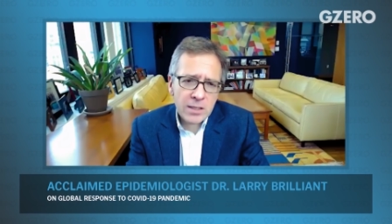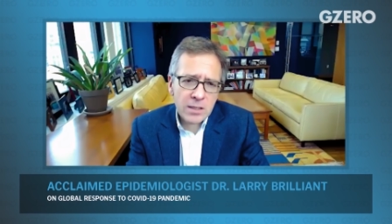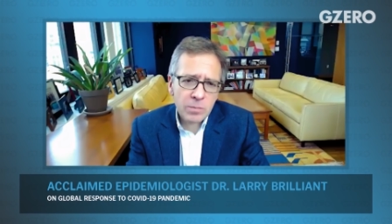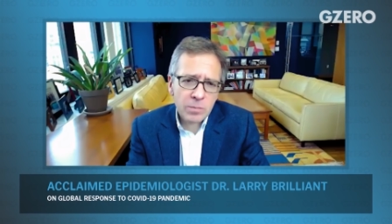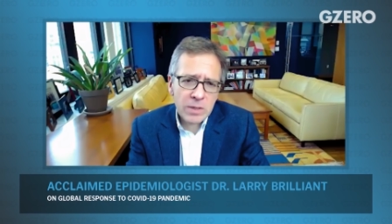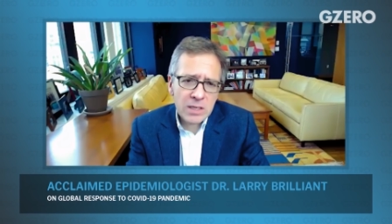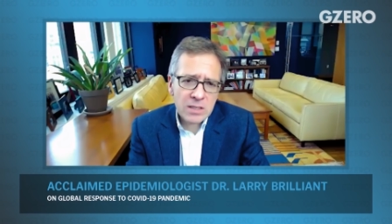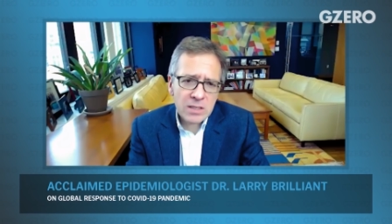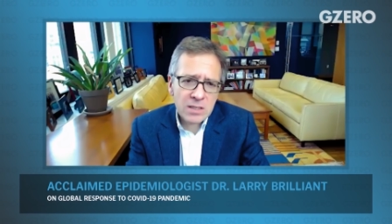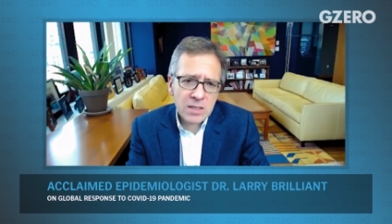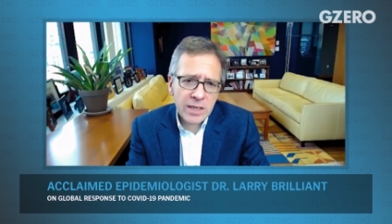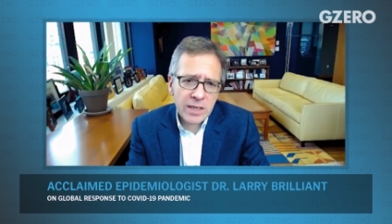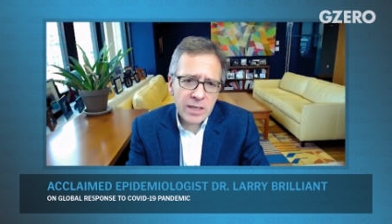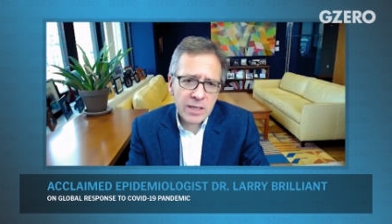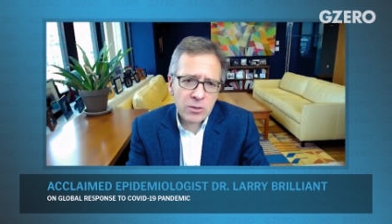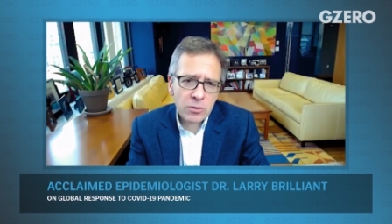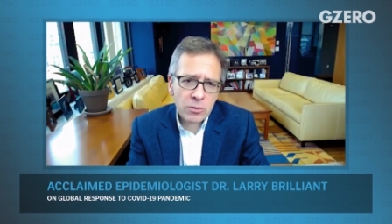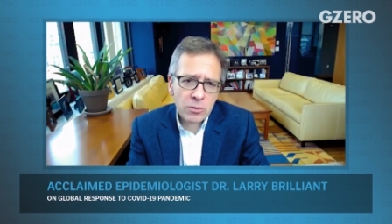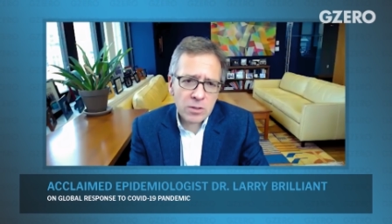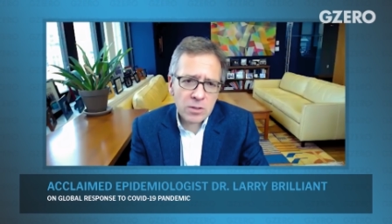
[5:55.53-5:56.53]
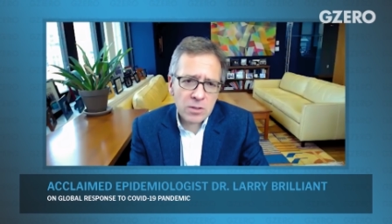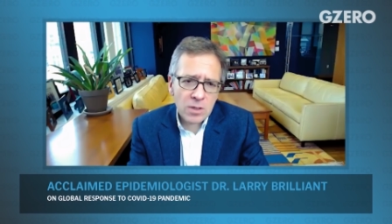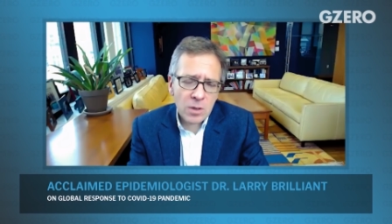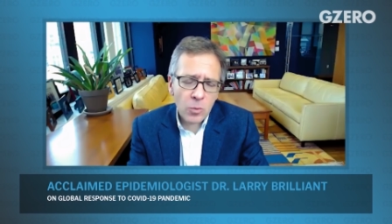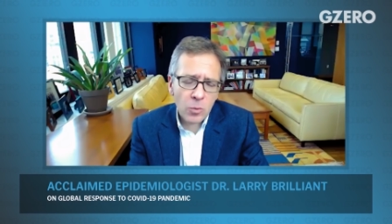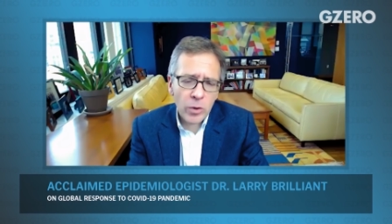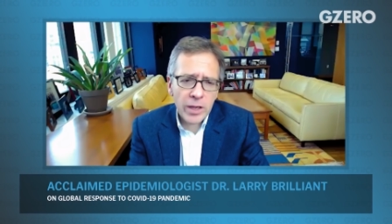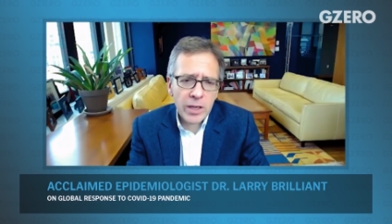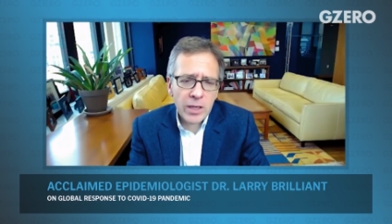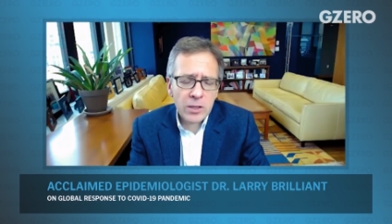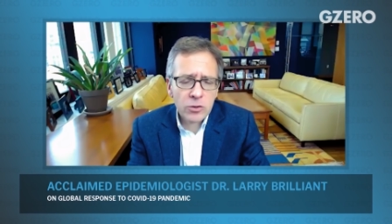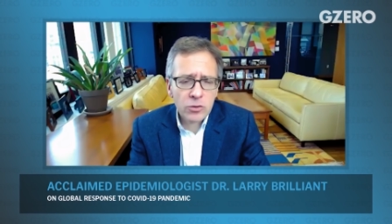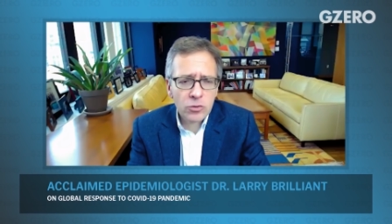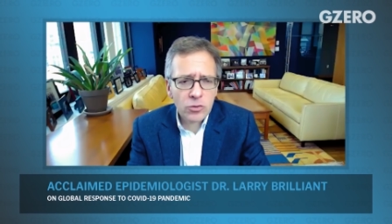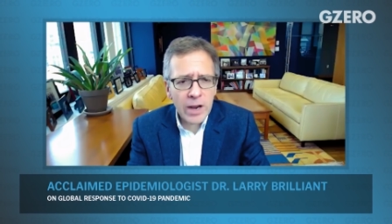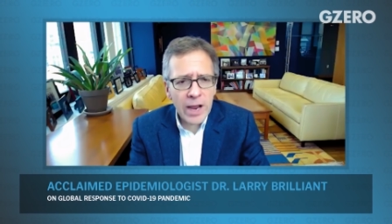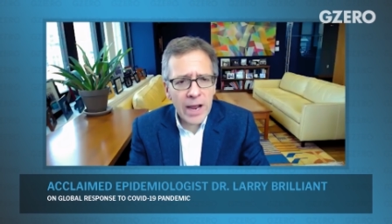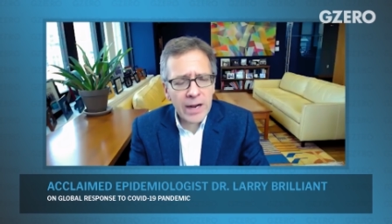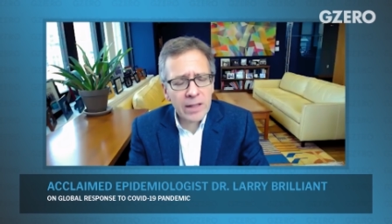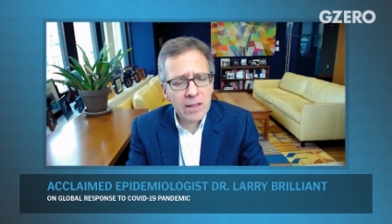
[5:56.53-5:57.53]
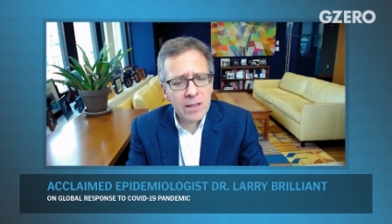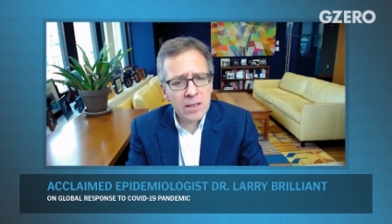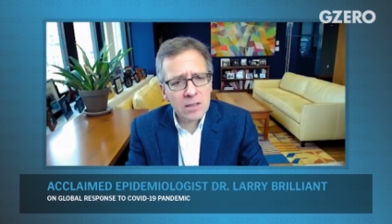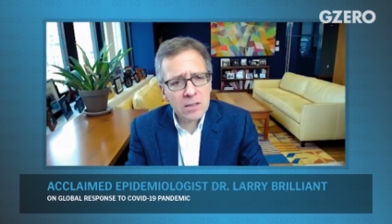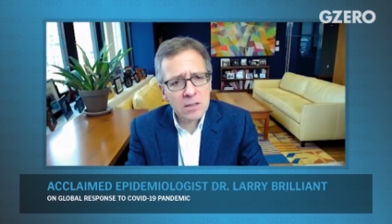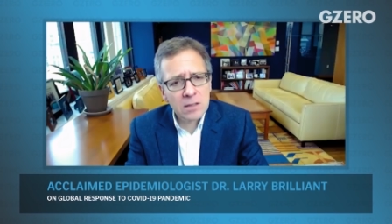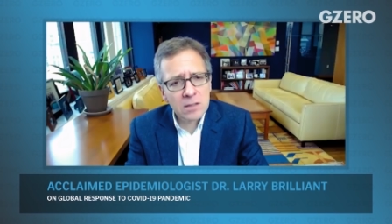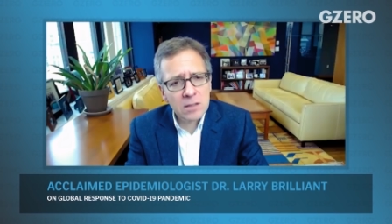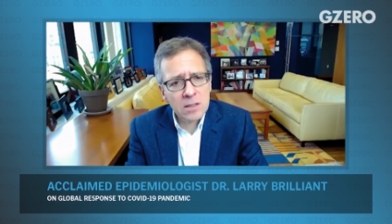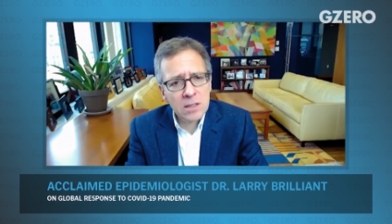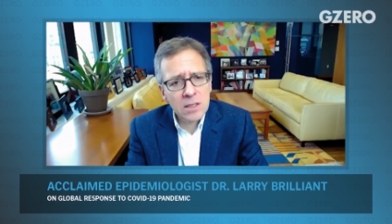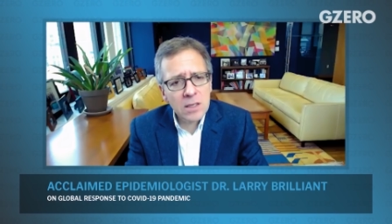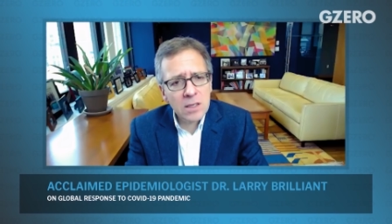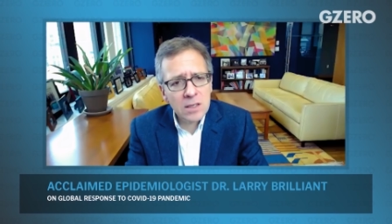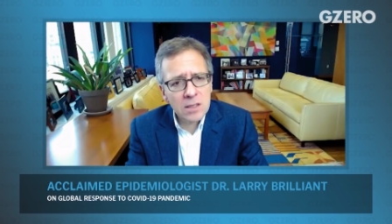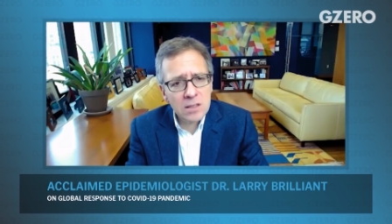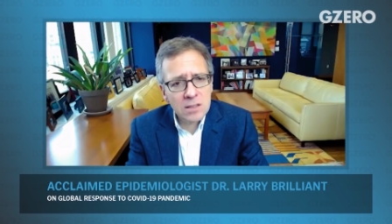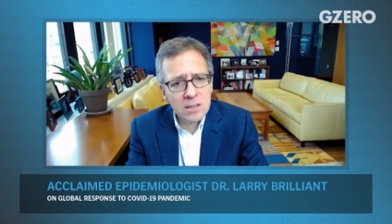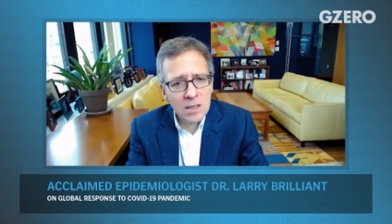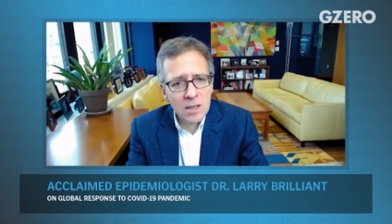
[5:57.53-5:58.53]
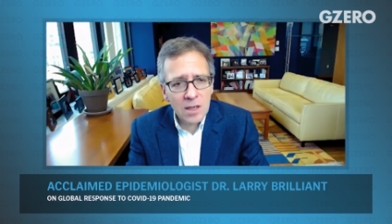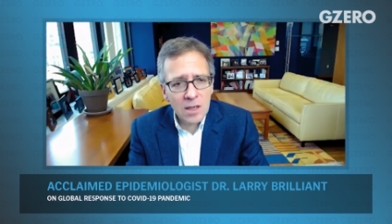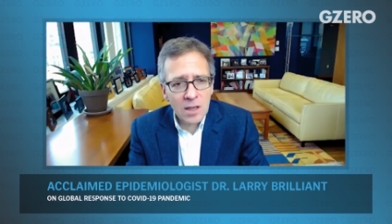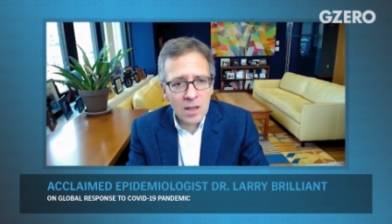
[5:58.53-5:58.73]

to be sickened or in some way contract this disease,